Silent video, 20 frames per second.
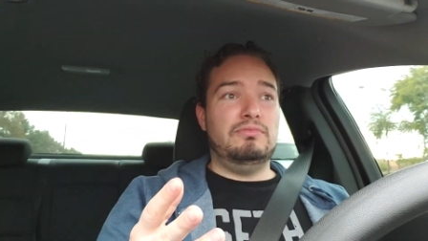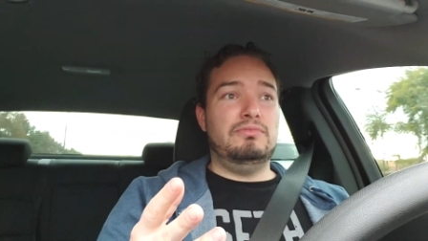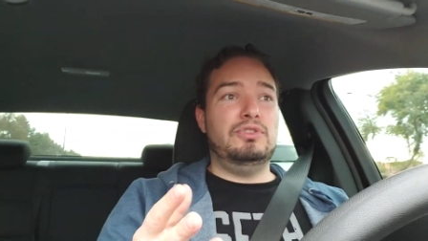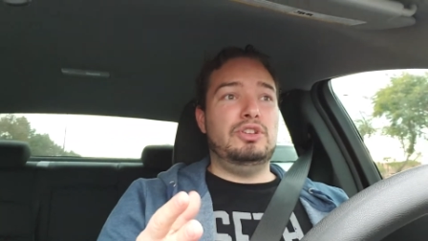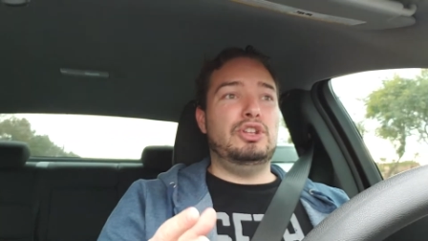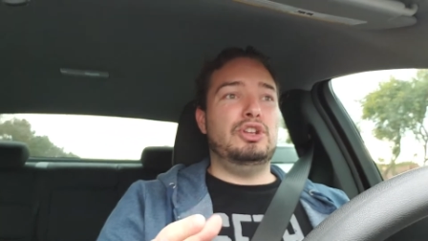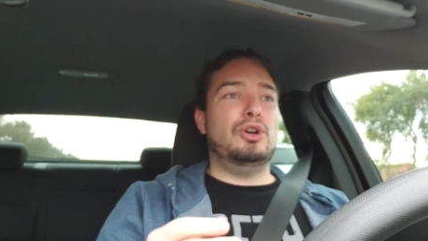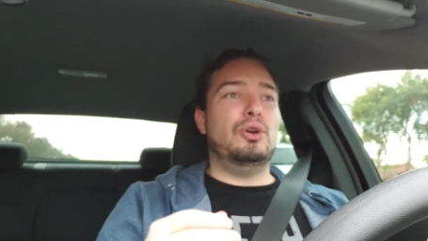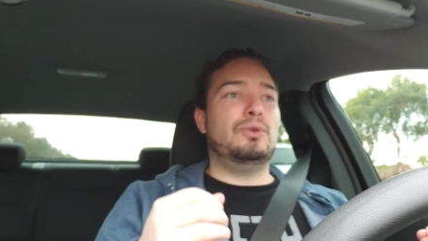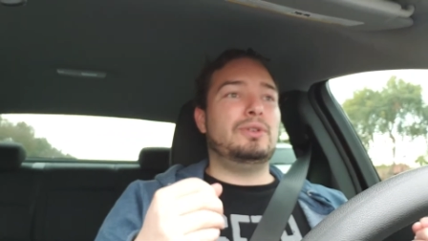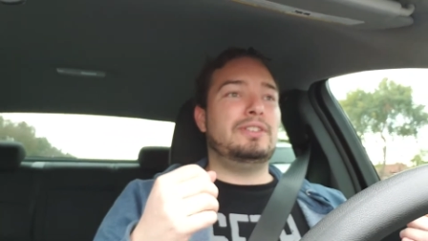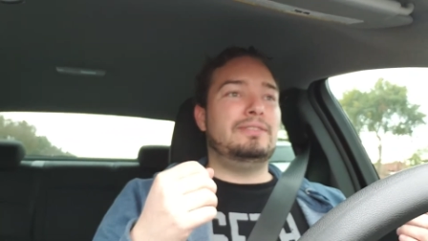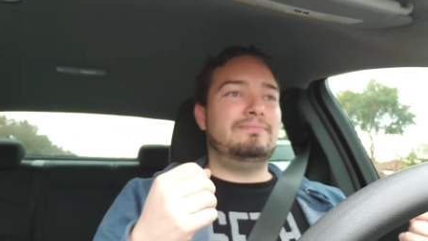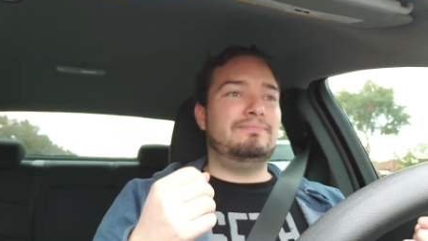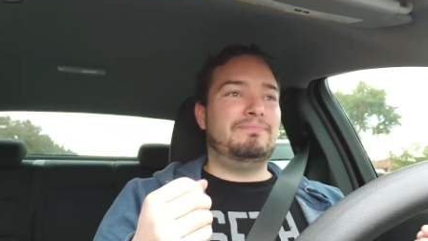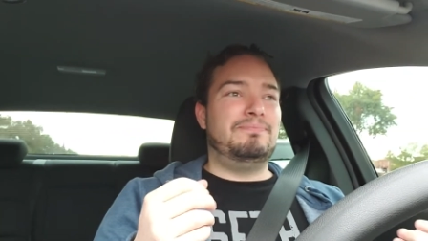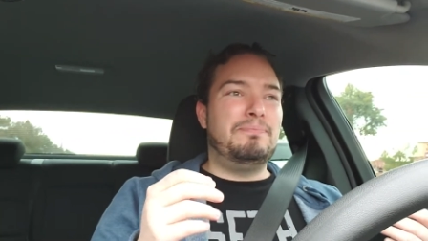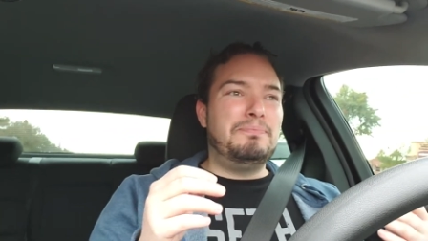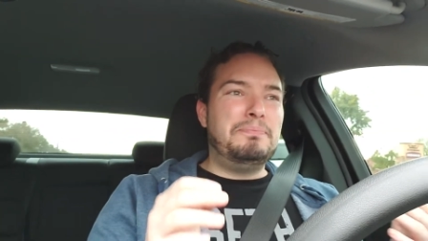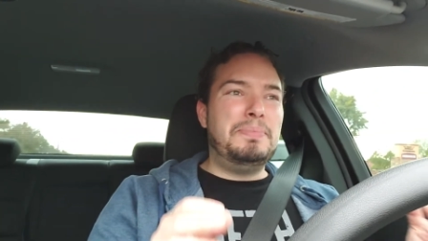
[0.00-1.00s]
you know,
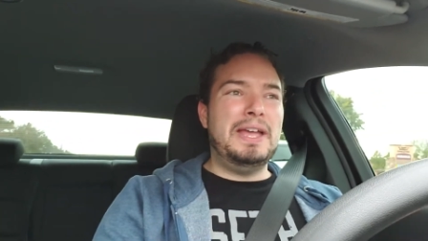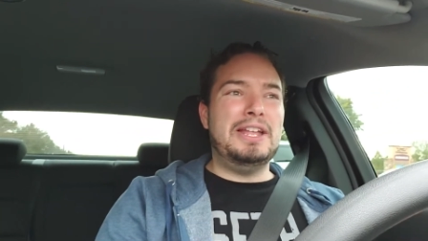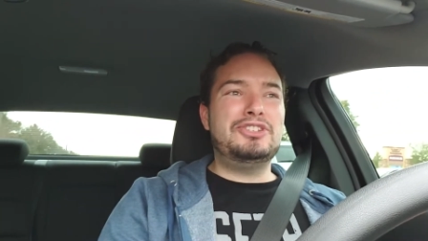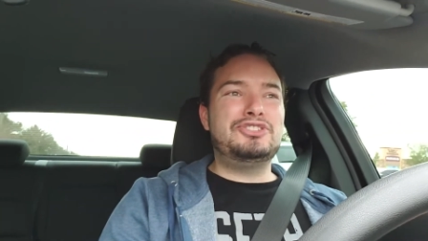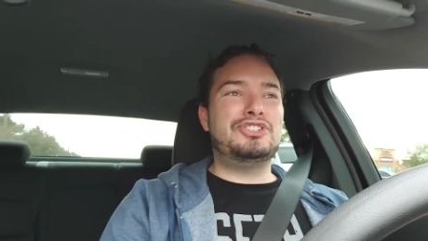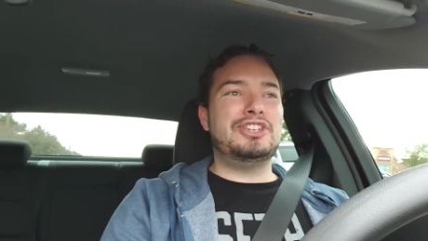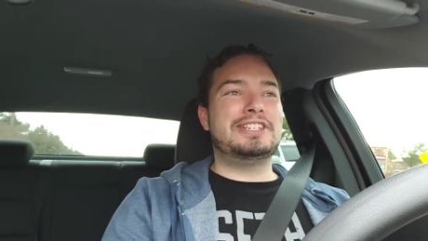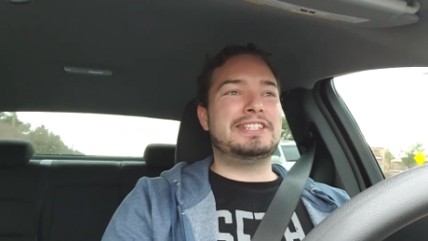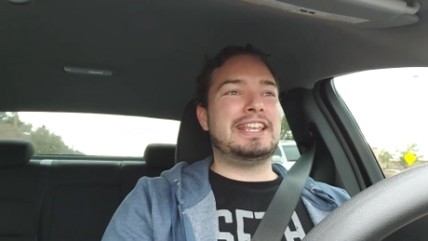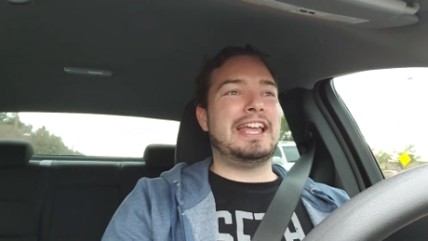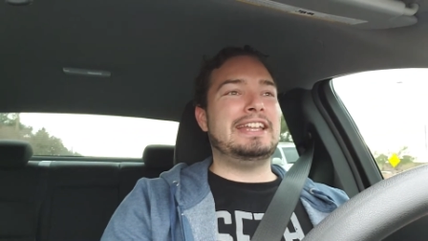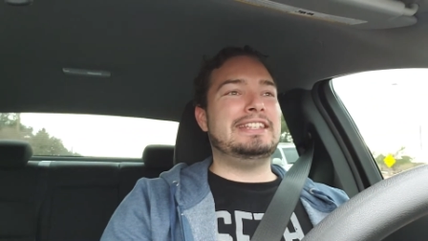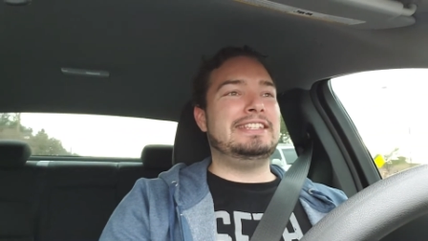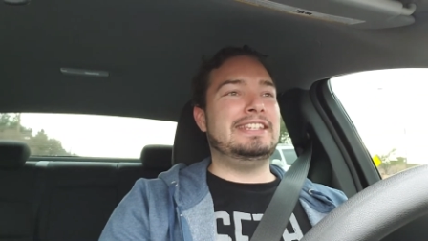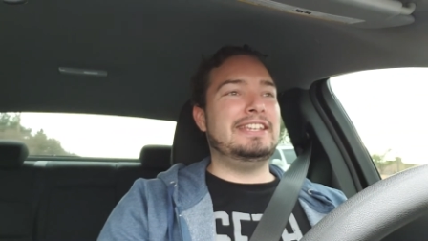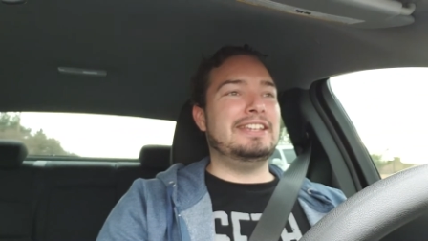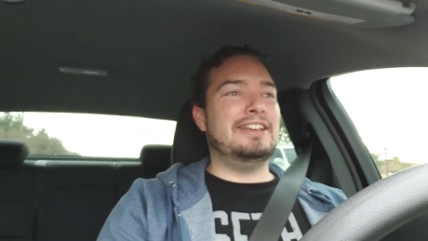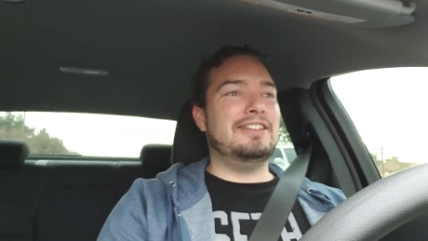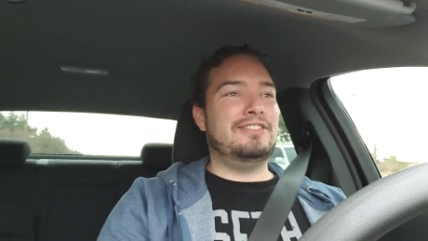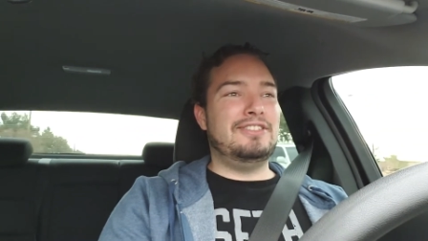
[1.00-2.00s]
pitch this
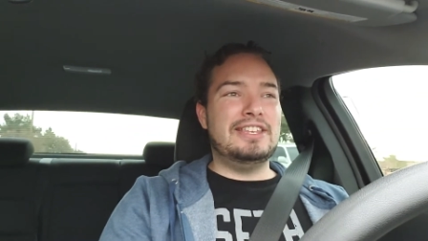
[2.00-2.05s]
idea,